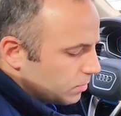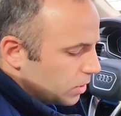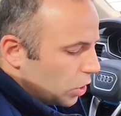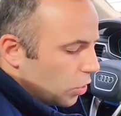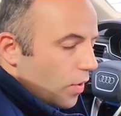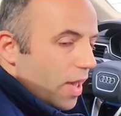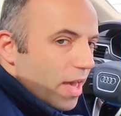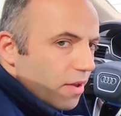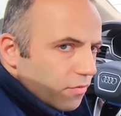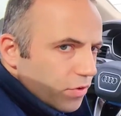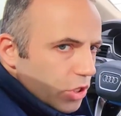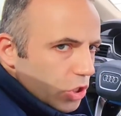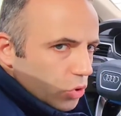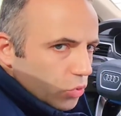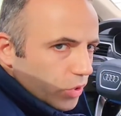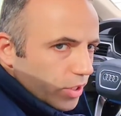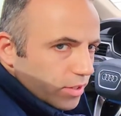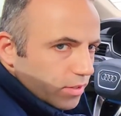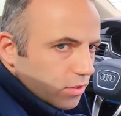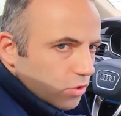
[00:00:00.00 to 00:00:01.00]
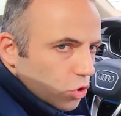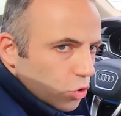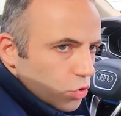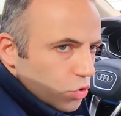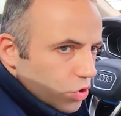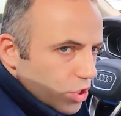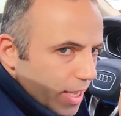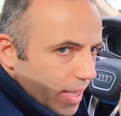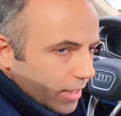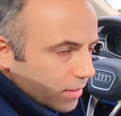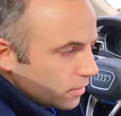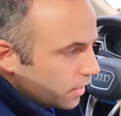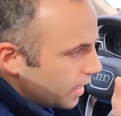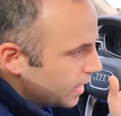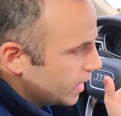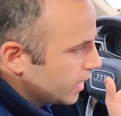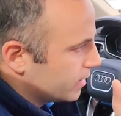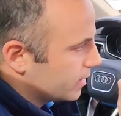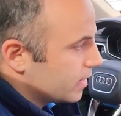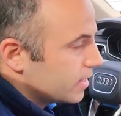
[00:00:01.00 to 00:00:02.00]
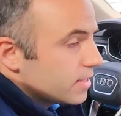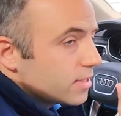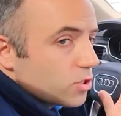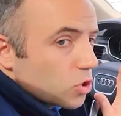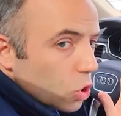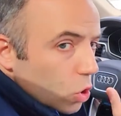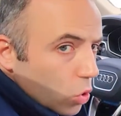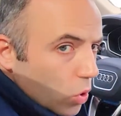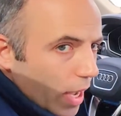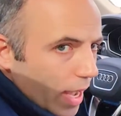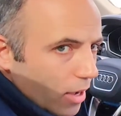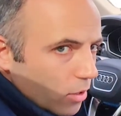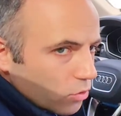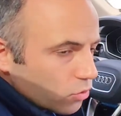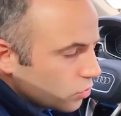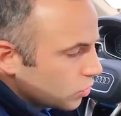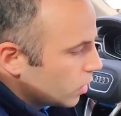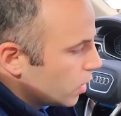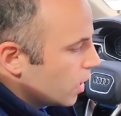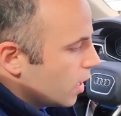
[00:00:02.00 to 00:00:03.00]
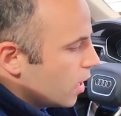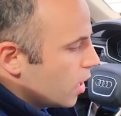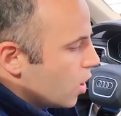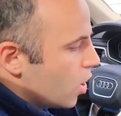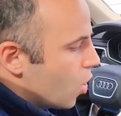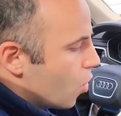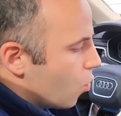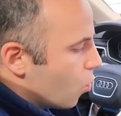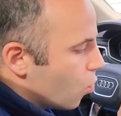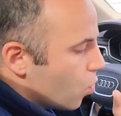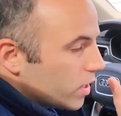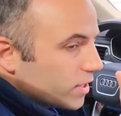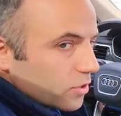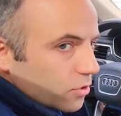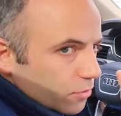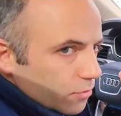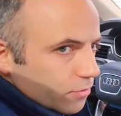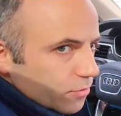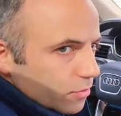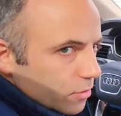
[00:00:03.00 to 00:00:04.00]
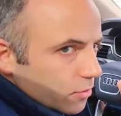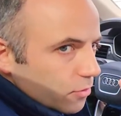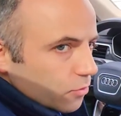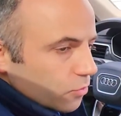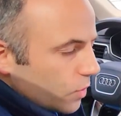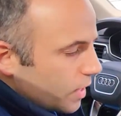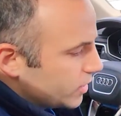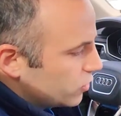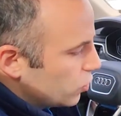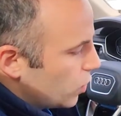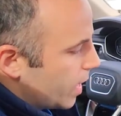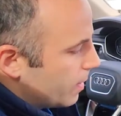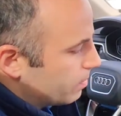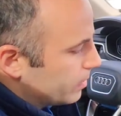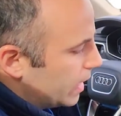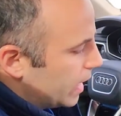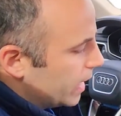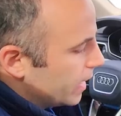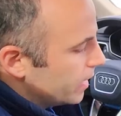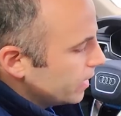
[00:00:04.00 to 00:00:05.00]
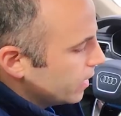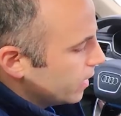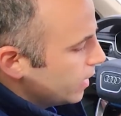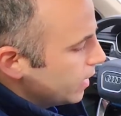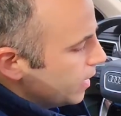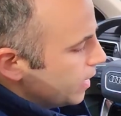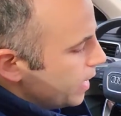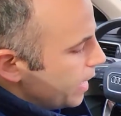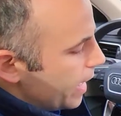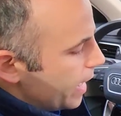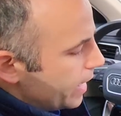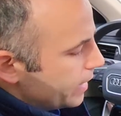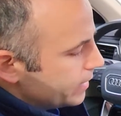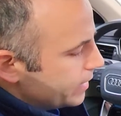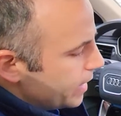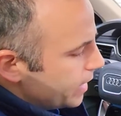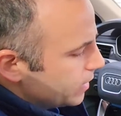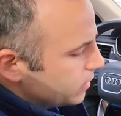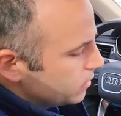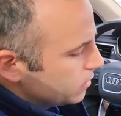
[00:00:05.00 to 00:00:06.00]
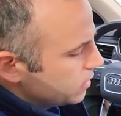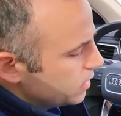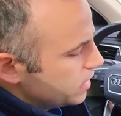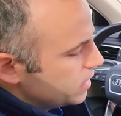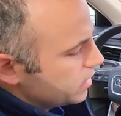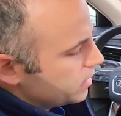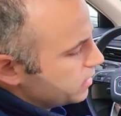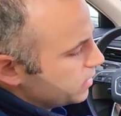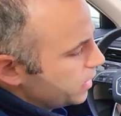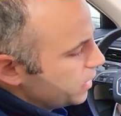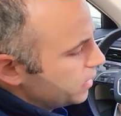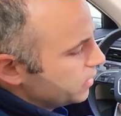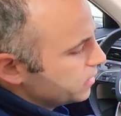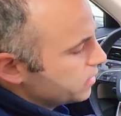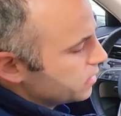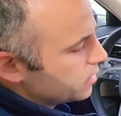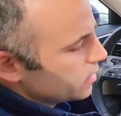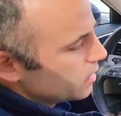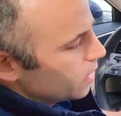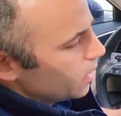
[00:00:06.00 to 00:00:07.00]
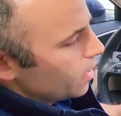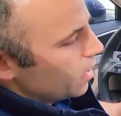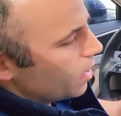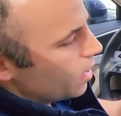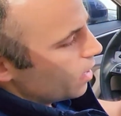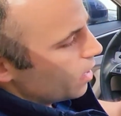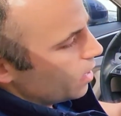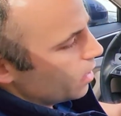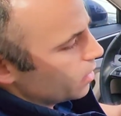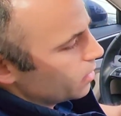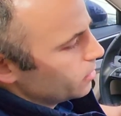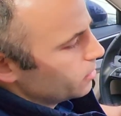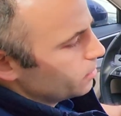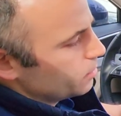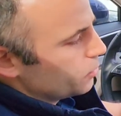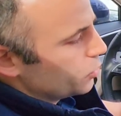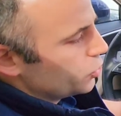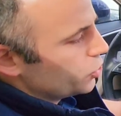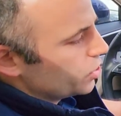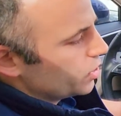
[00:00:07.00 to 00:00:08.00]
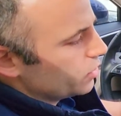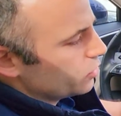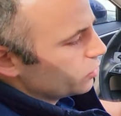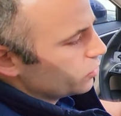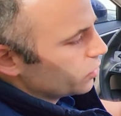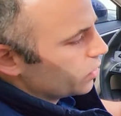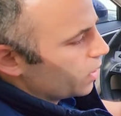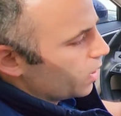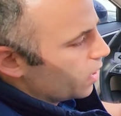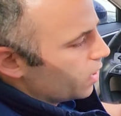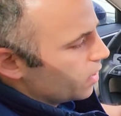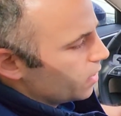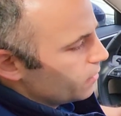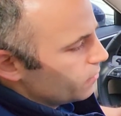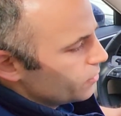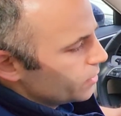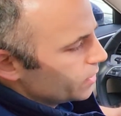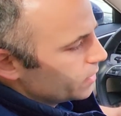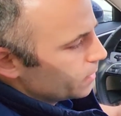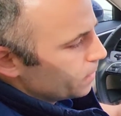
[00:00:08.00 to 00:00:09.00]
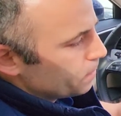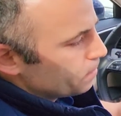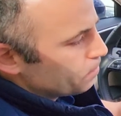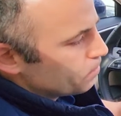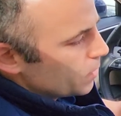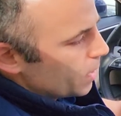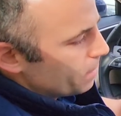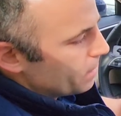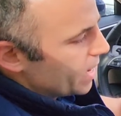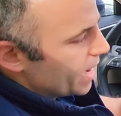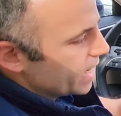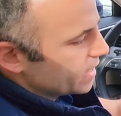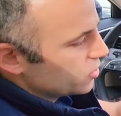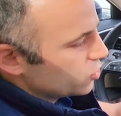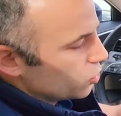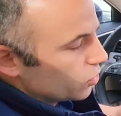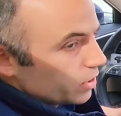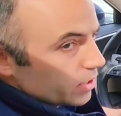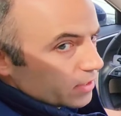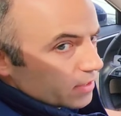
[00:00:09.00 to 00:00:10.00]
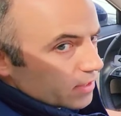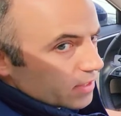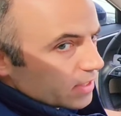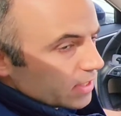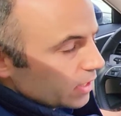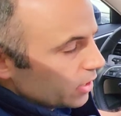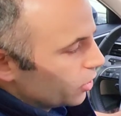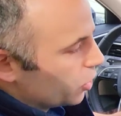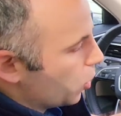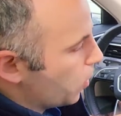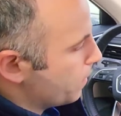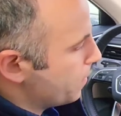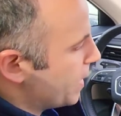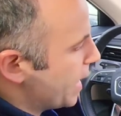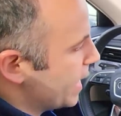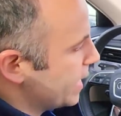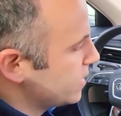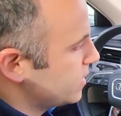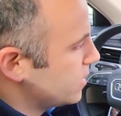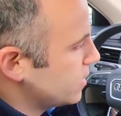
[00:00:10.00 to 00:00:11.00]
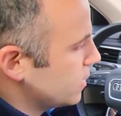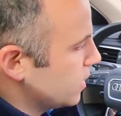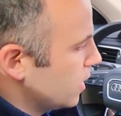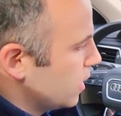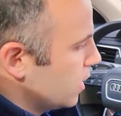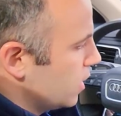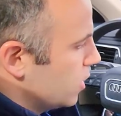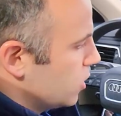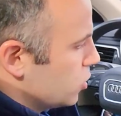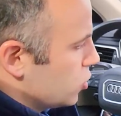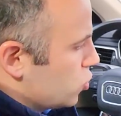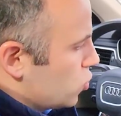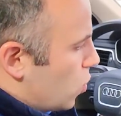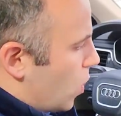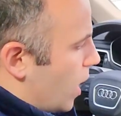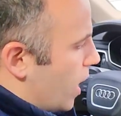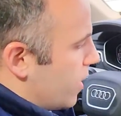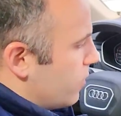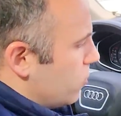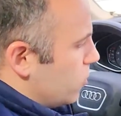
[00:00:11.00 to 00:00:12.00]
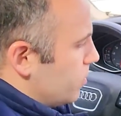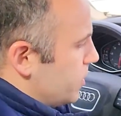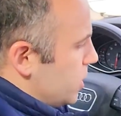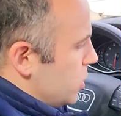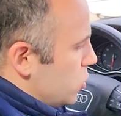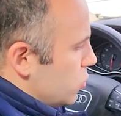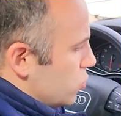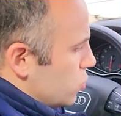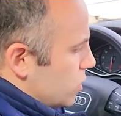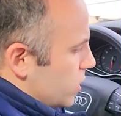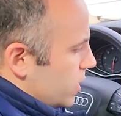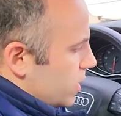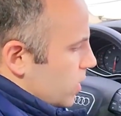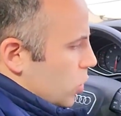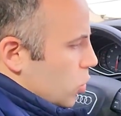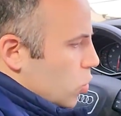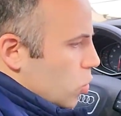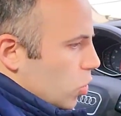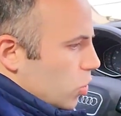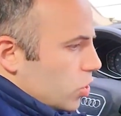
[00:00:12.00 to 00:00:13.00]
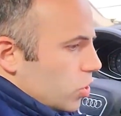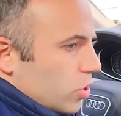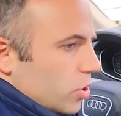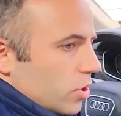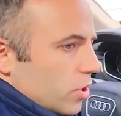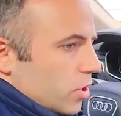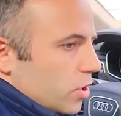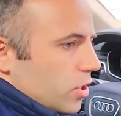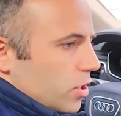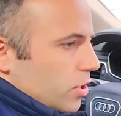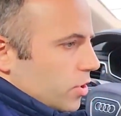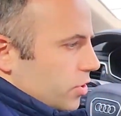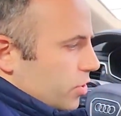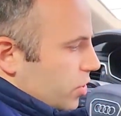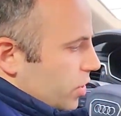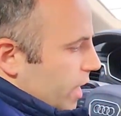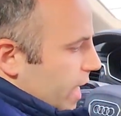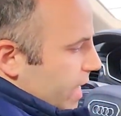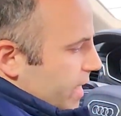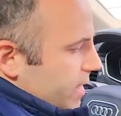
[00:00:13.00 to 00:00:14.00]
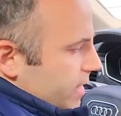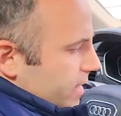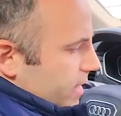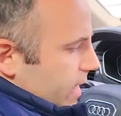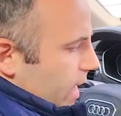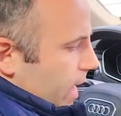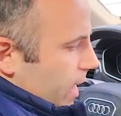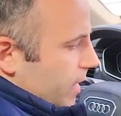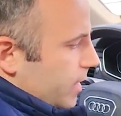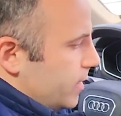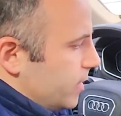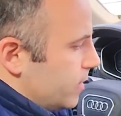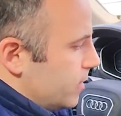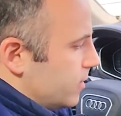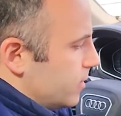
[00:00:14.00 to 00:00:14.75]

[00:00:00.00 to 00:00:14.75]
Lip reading: below every unit, so you can at least look out what to apply. And then these things are pushing to the car with pads on it, silicone pads. So I will be using the hook to get inside,